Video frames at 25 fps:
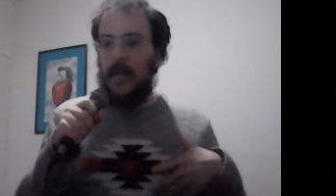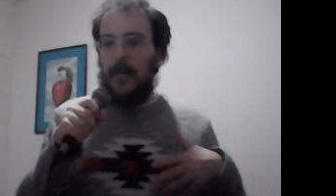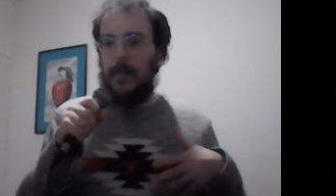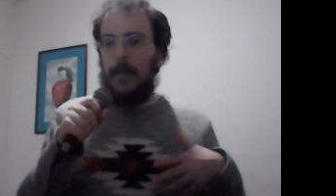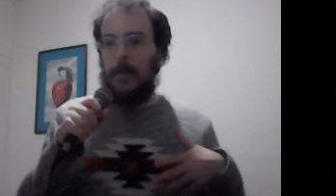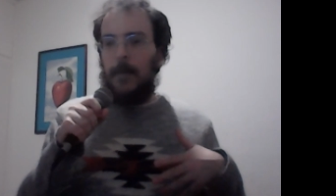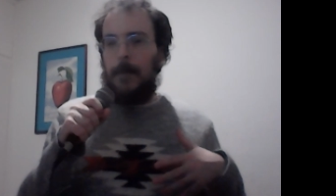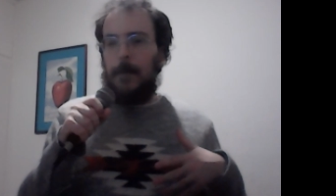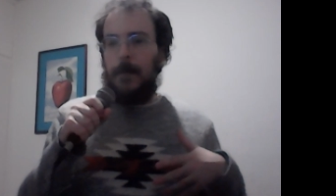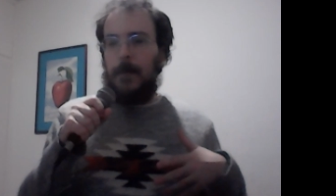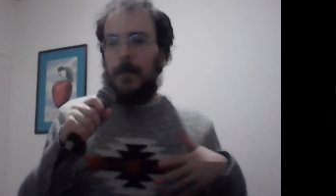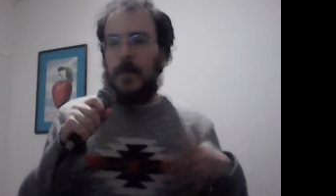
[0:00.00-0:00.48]

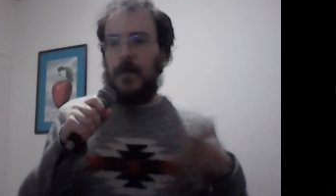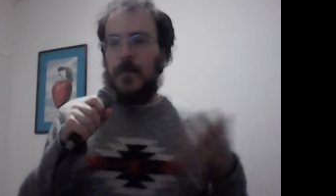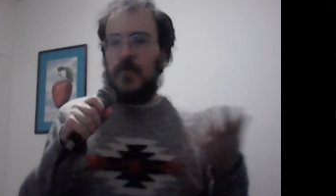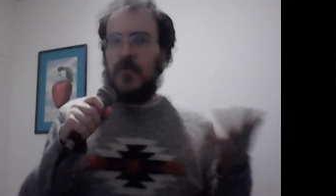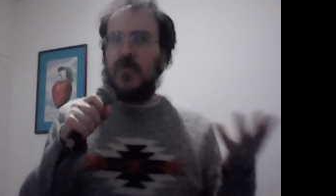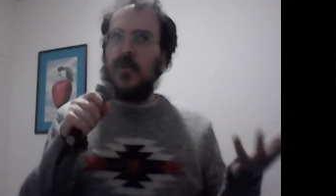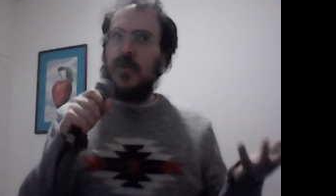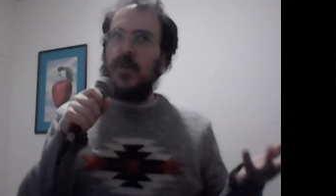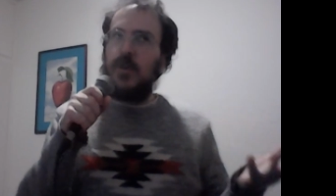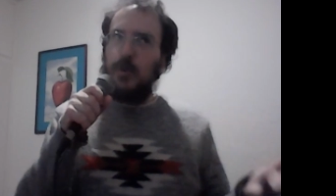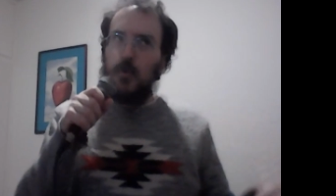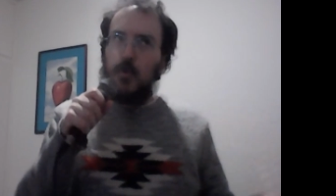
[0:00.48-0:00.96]
the
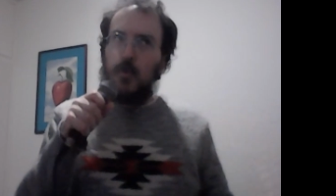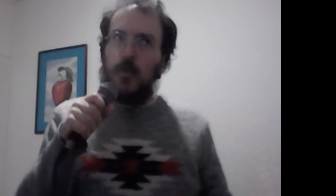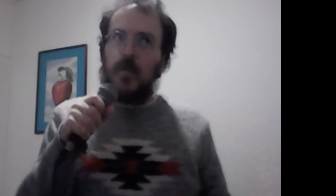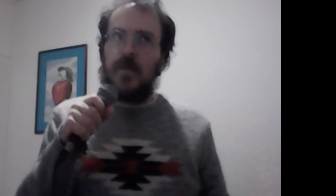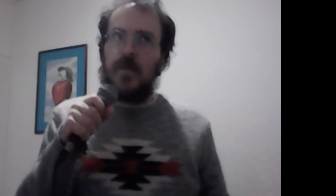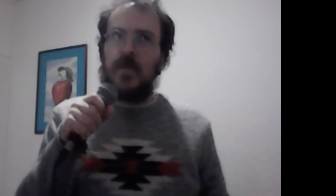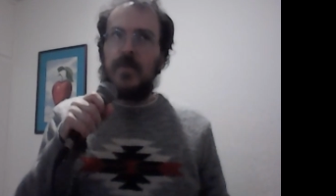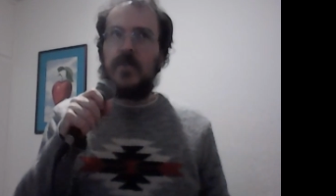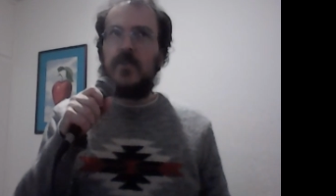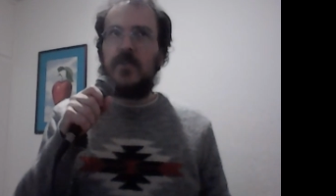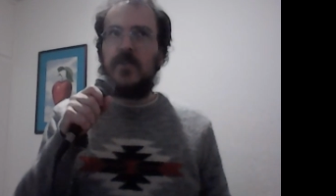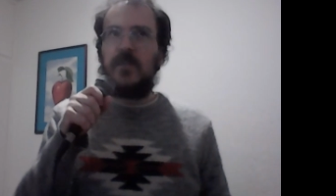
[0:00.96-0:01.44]
Lumas
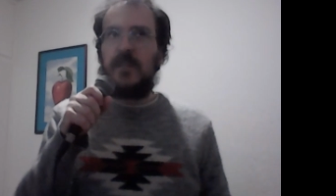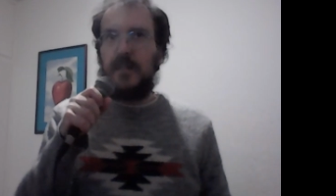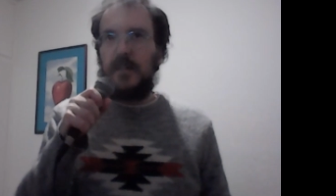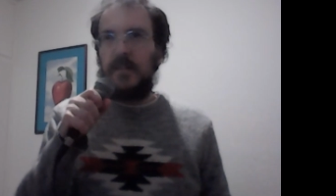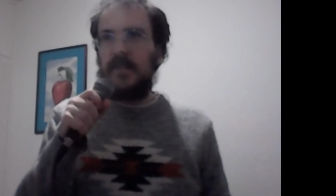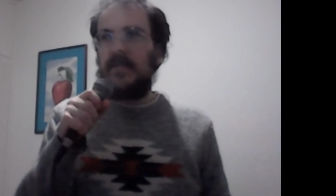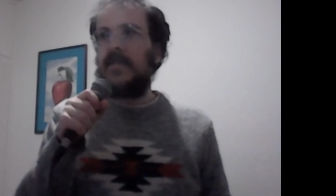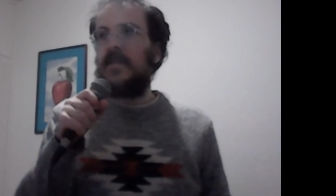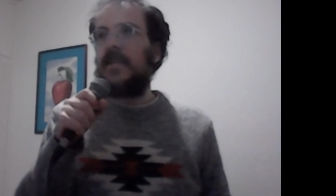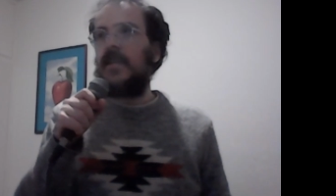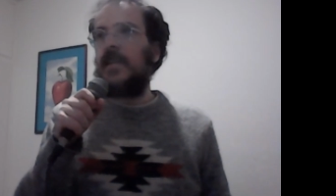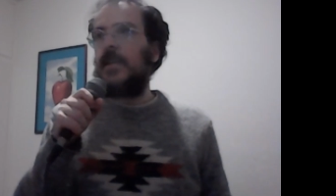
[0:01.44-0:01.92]
still
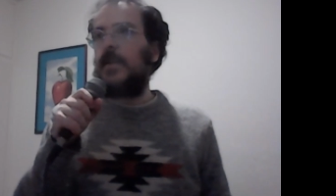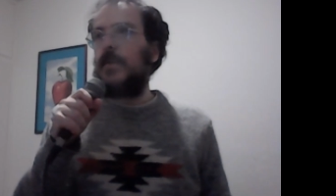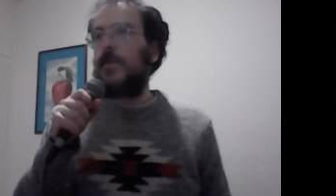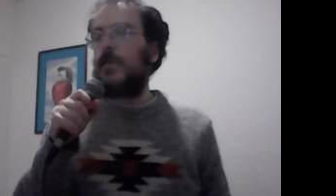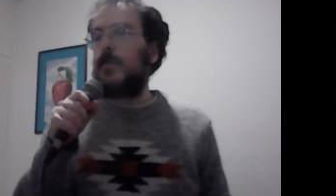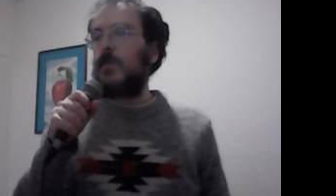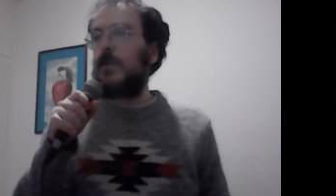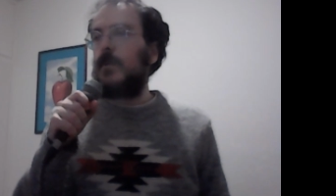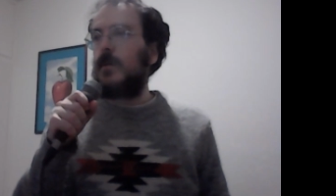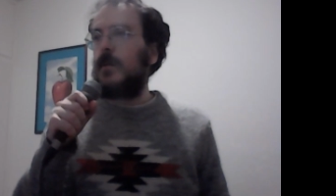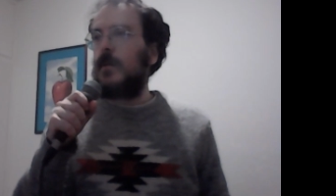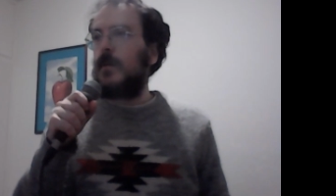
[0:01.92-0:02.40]
seem
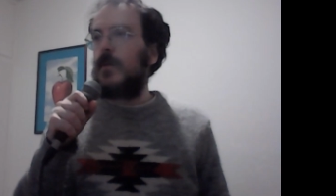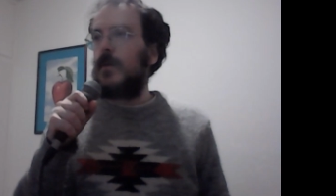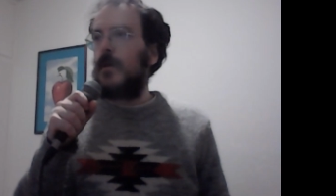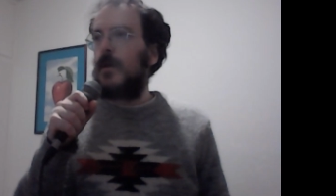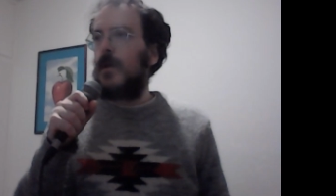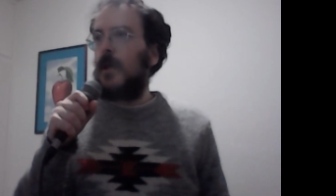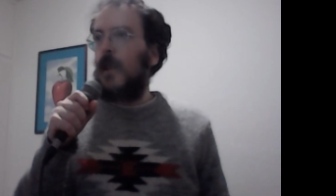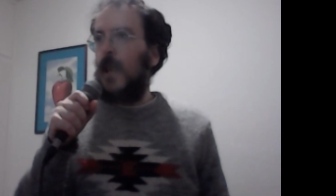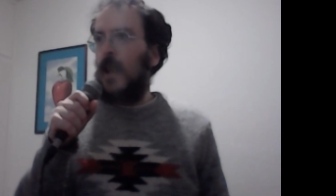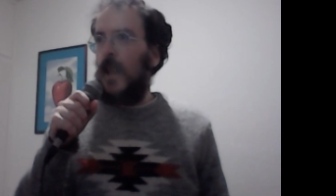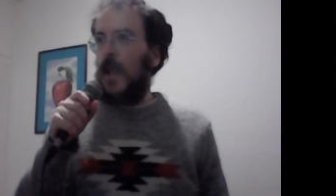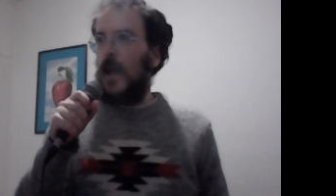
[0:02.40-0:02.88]

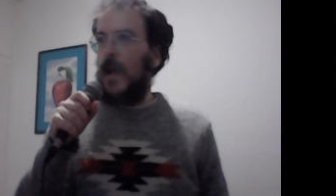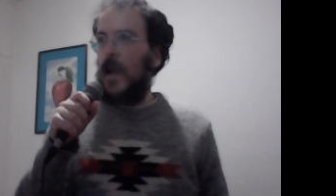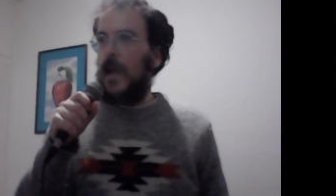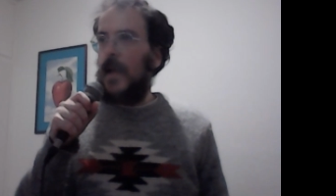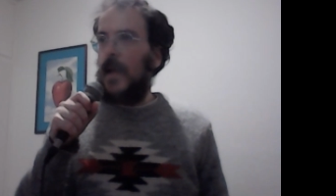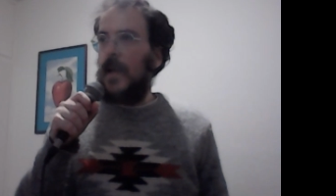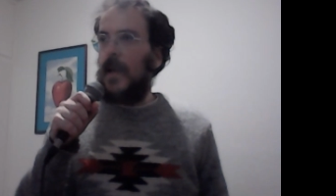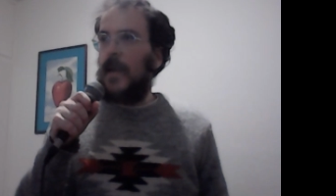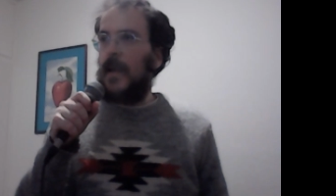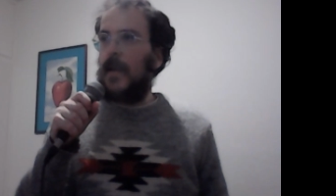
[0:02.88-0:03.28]
like